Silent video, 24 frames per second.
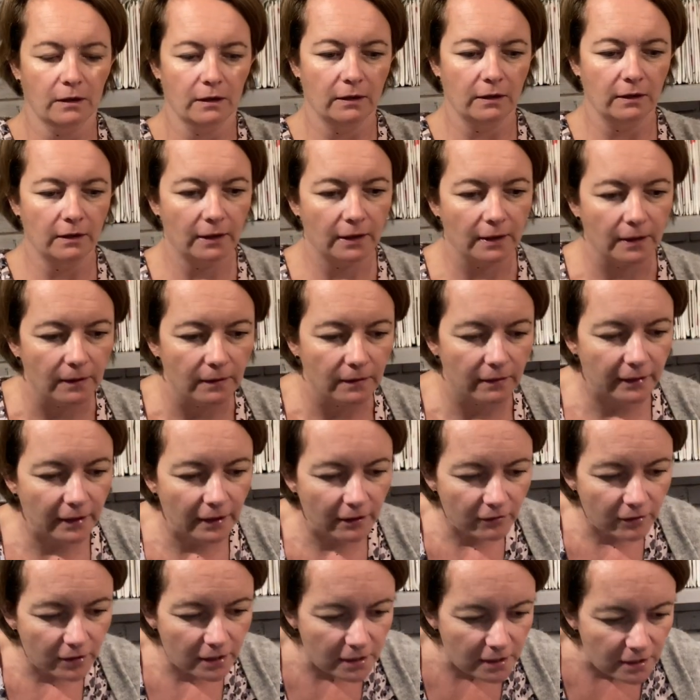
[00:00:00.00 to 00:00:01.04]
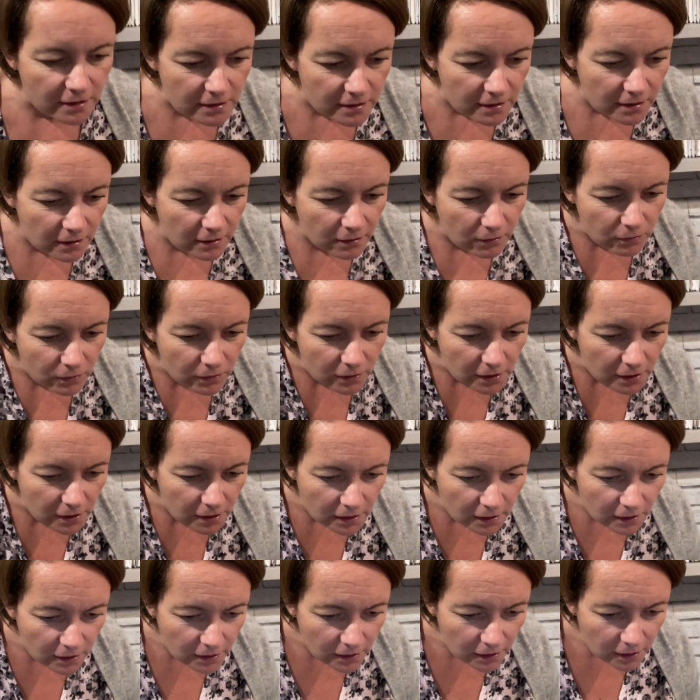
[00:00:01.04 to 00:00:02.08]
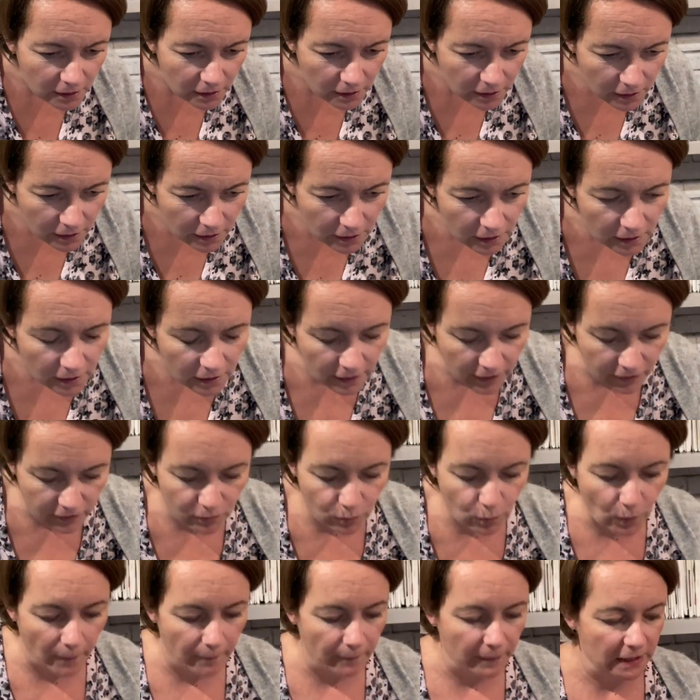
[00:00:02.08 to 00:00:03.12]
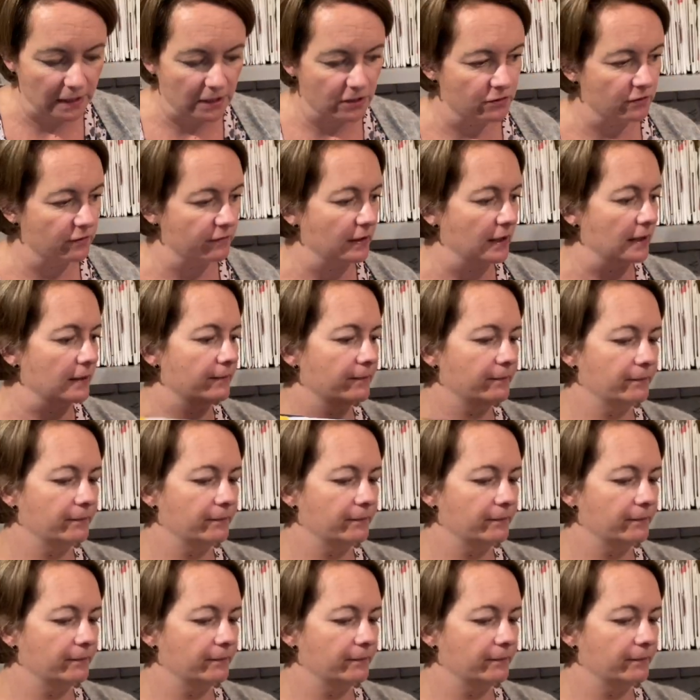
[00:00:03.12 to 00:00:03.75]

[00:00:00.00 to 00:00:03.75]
yeah, there is, oh, there's 1 meter of that.